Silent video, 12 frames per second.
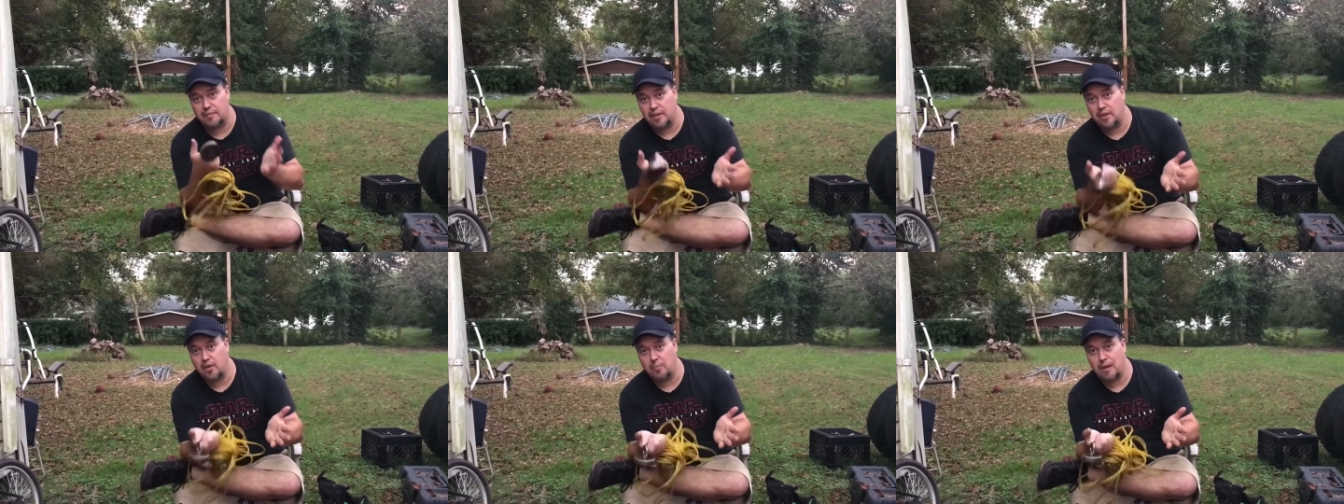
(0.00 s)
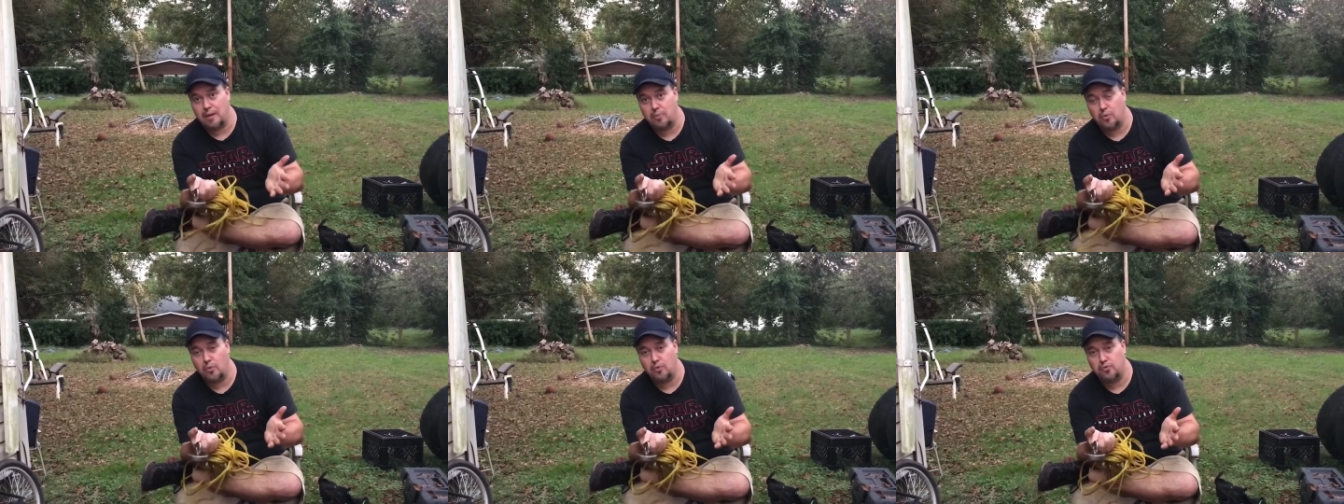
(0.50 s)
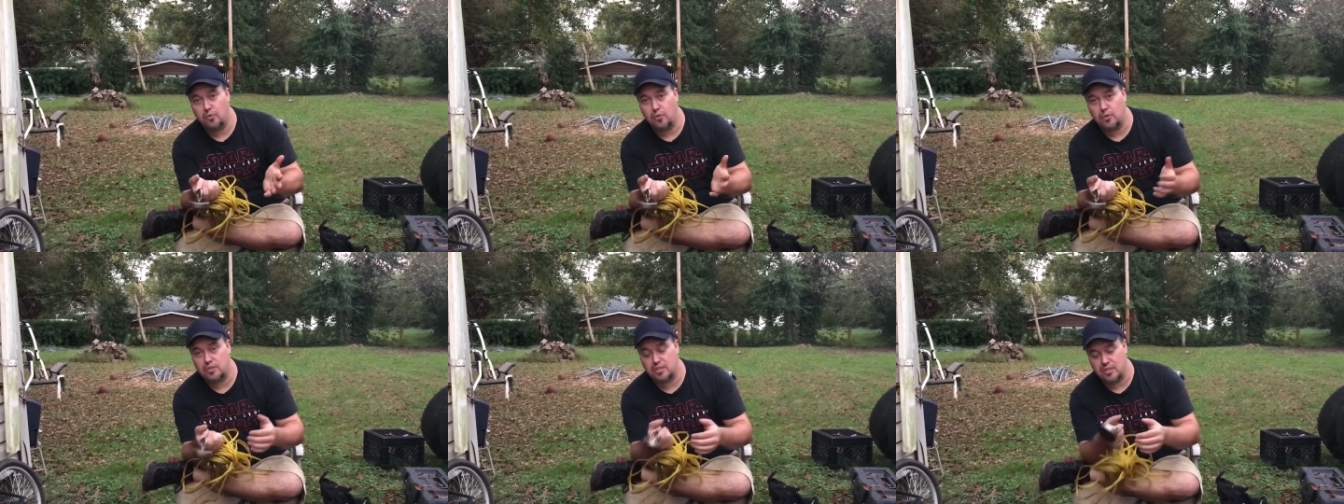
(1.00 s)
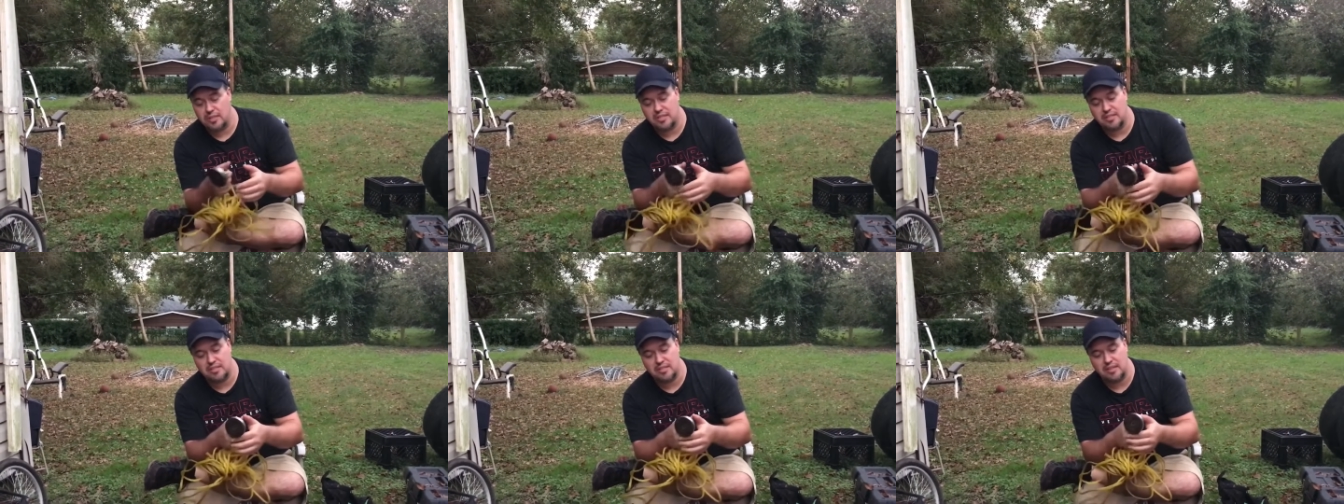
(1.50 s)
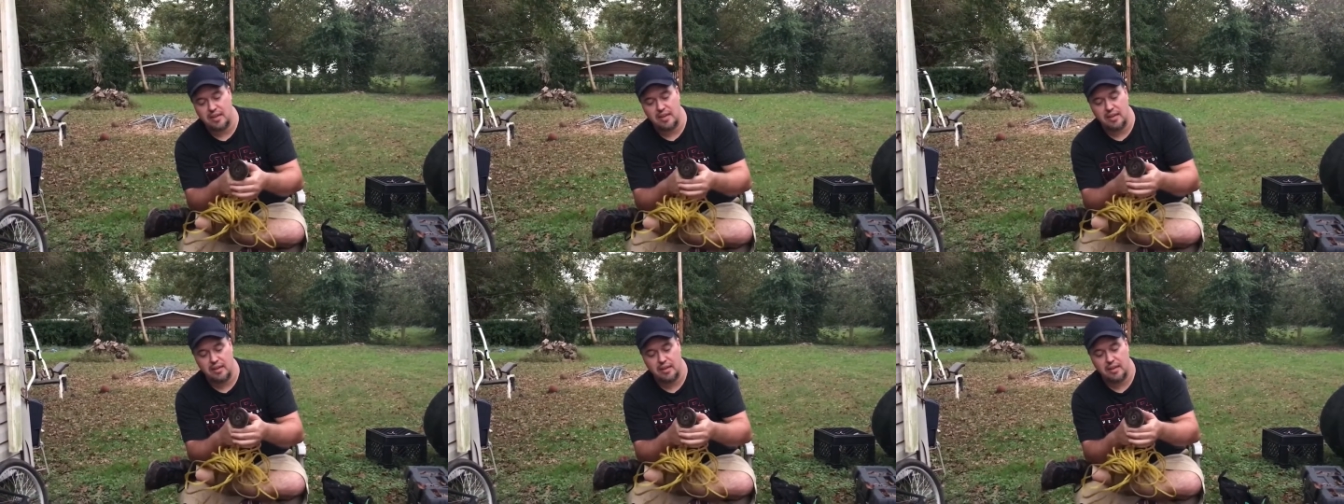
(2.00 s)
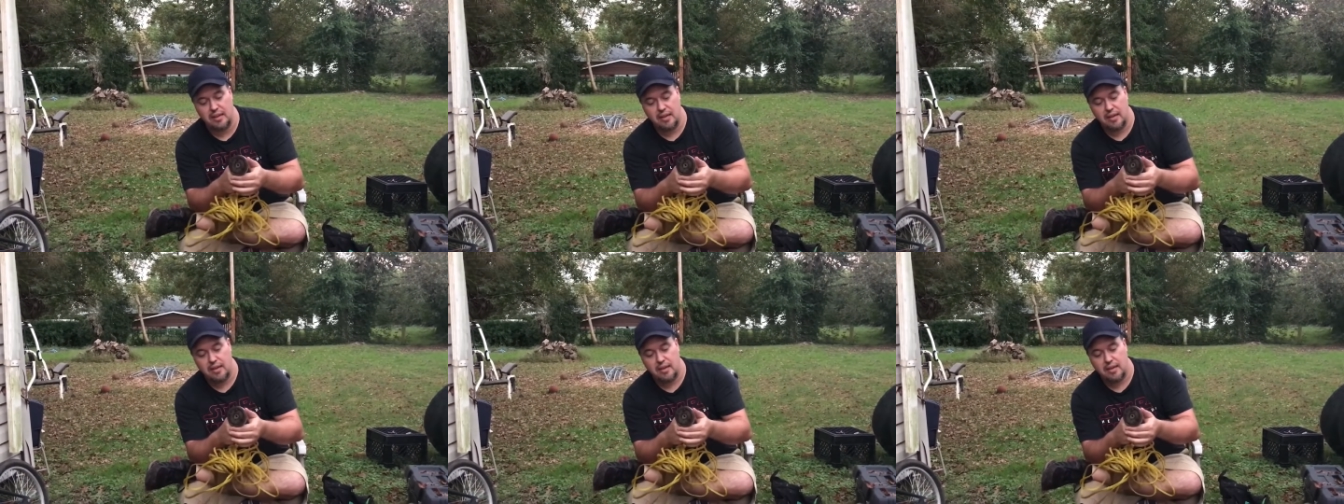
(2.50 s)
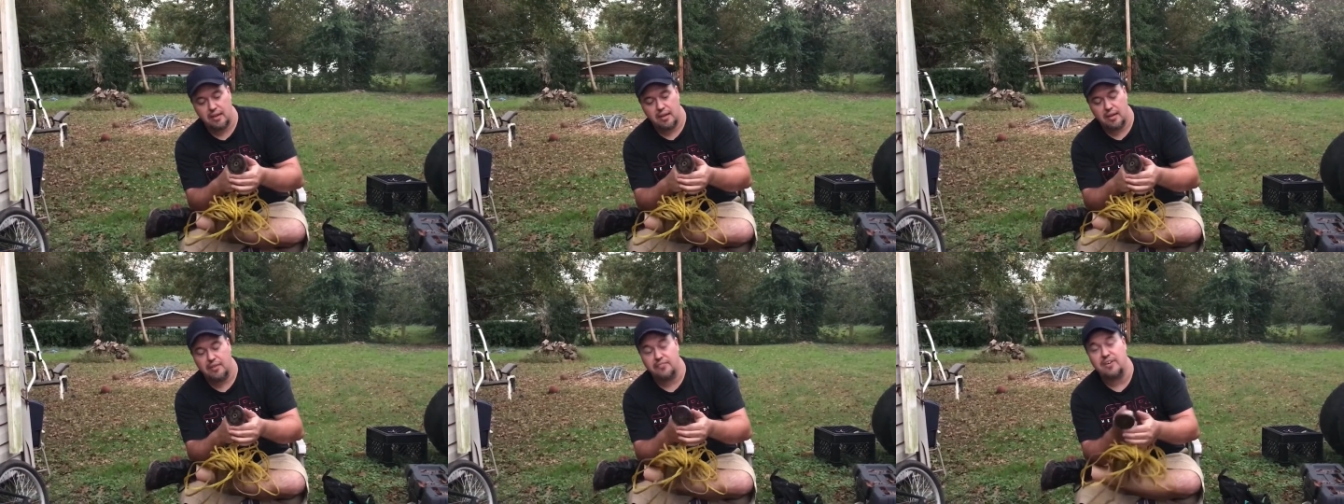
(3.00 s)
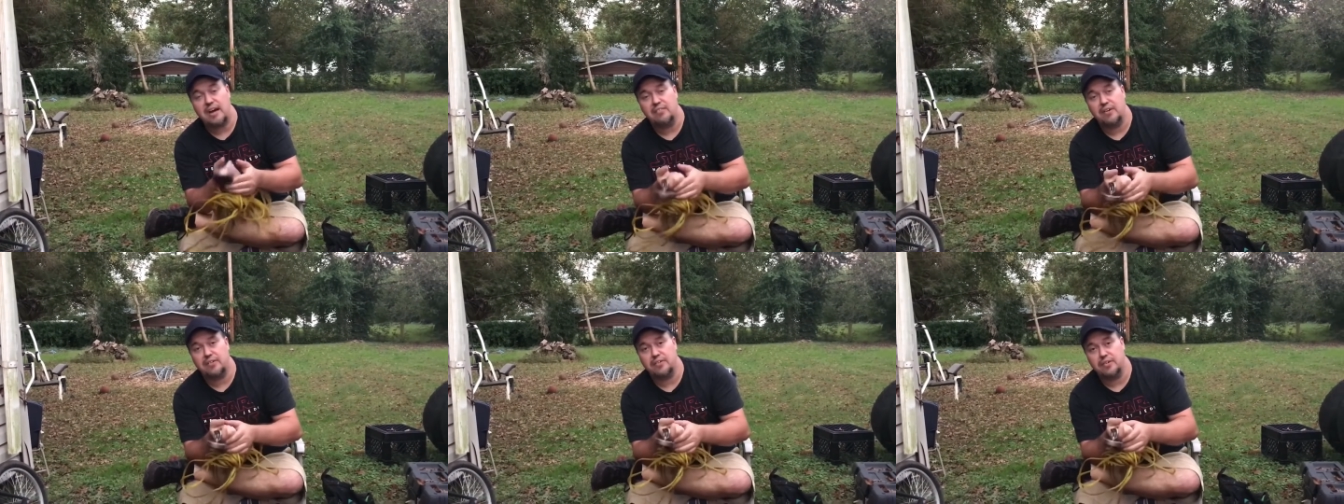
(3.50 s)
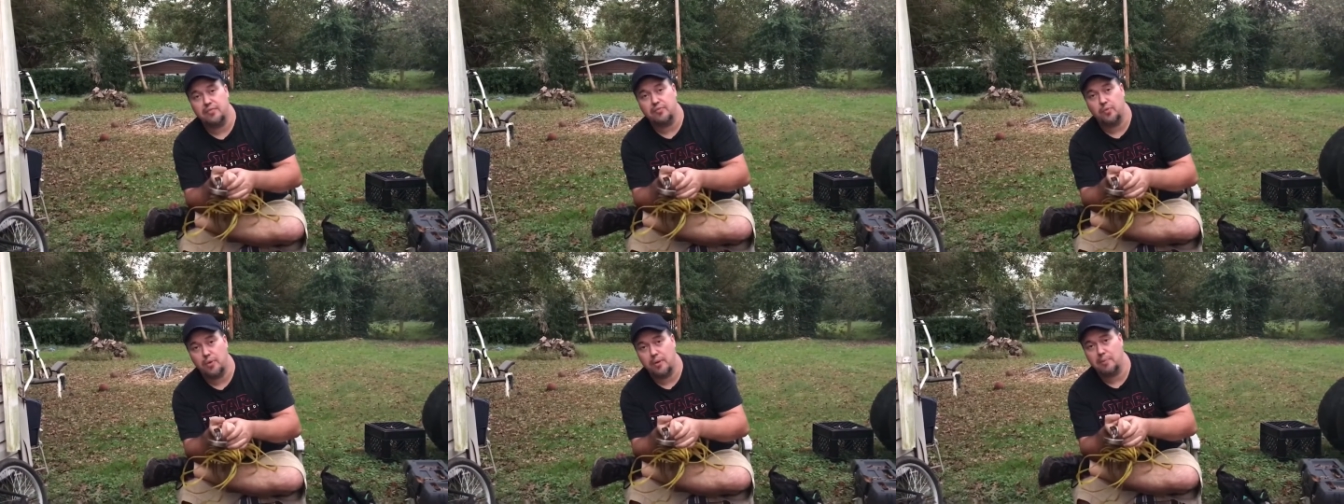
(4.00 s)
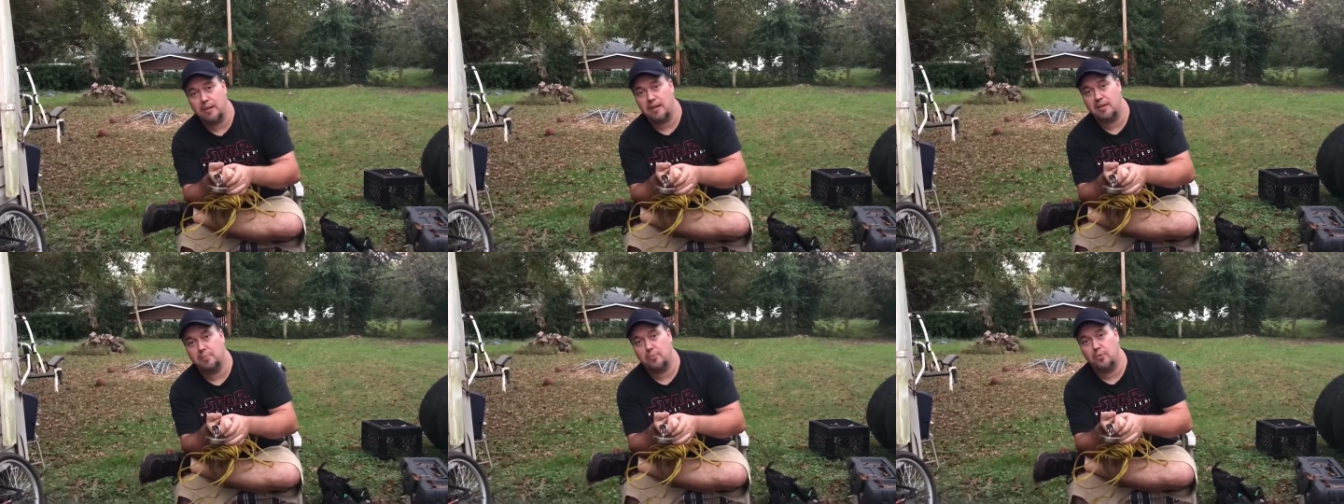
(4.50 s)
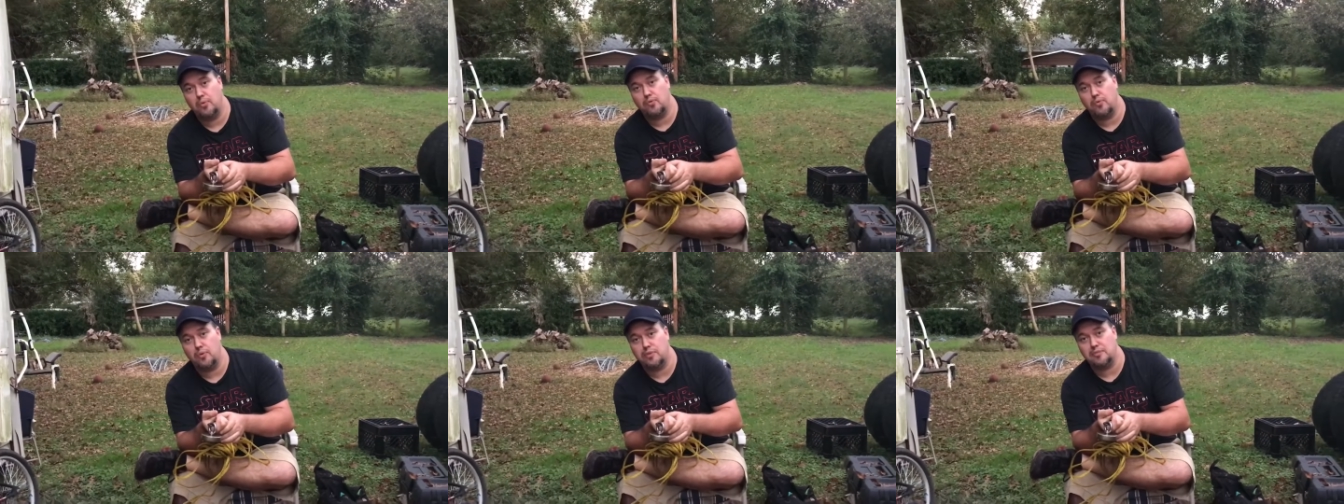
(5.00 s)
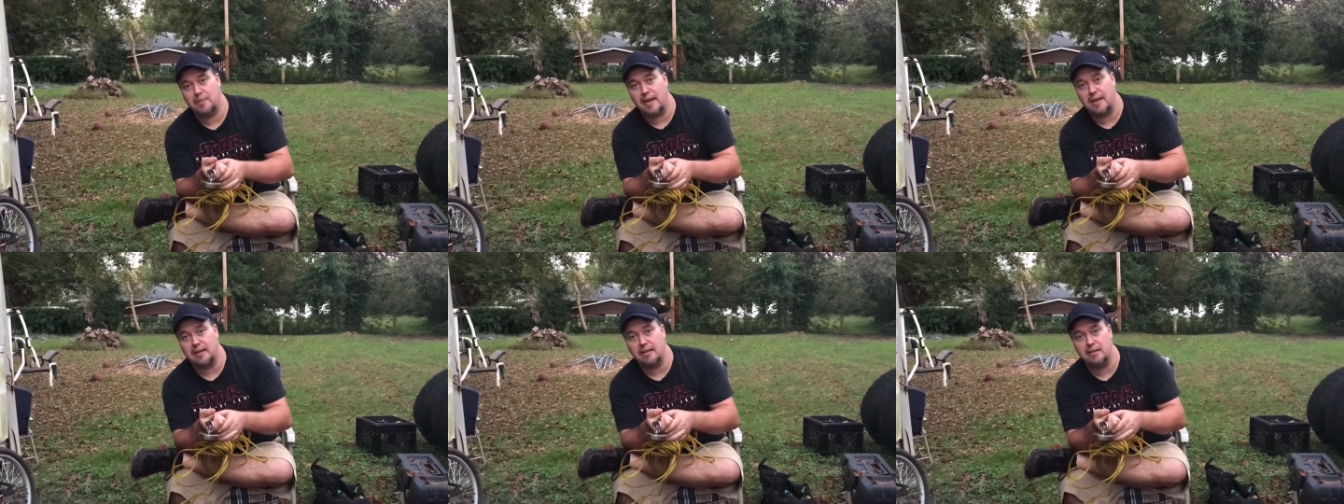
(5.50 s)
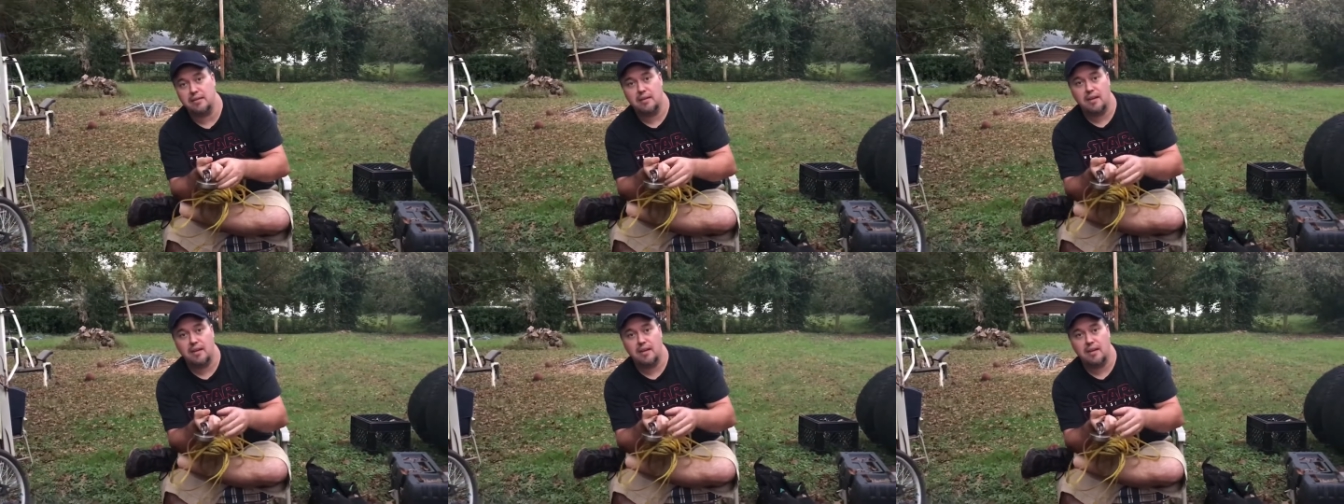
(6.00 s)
They go by pull force. This is a 540 pound pull force magnet.